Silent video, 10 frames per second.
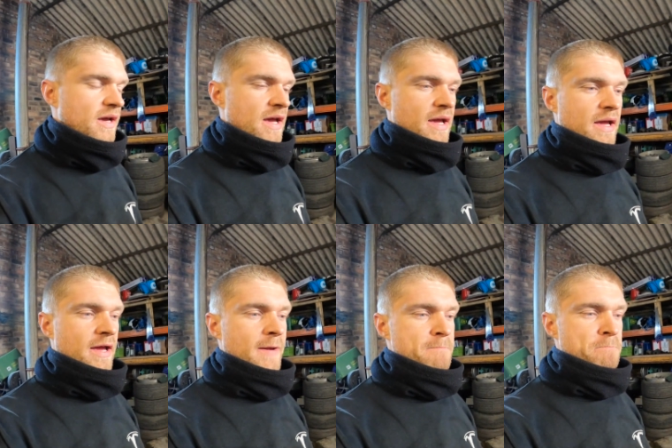
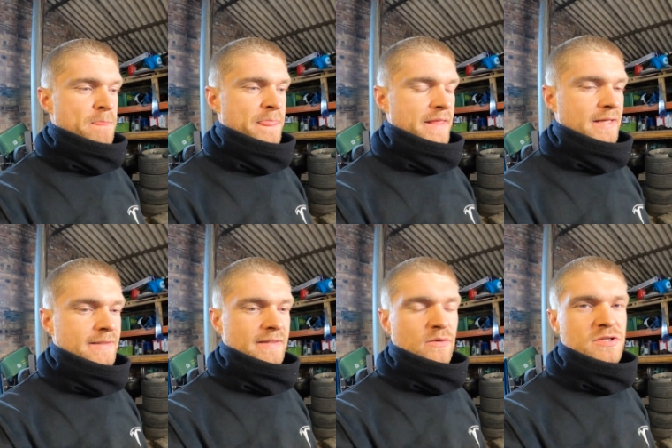
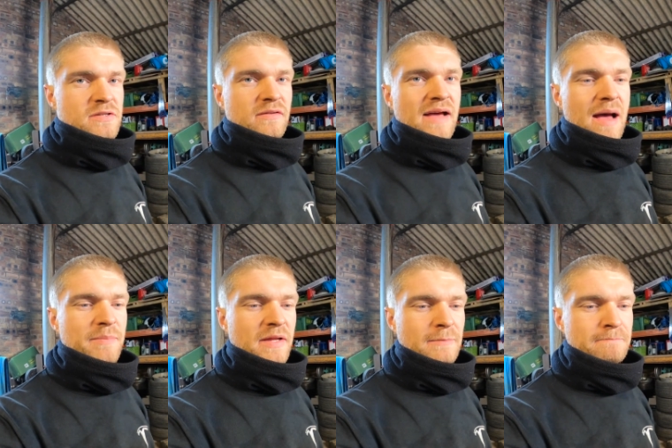Now just to
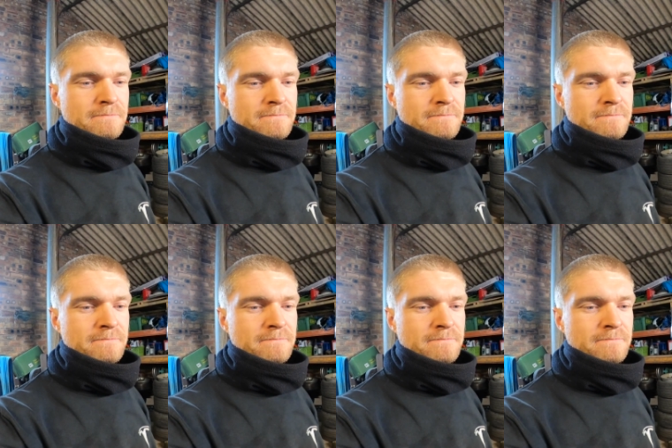tap them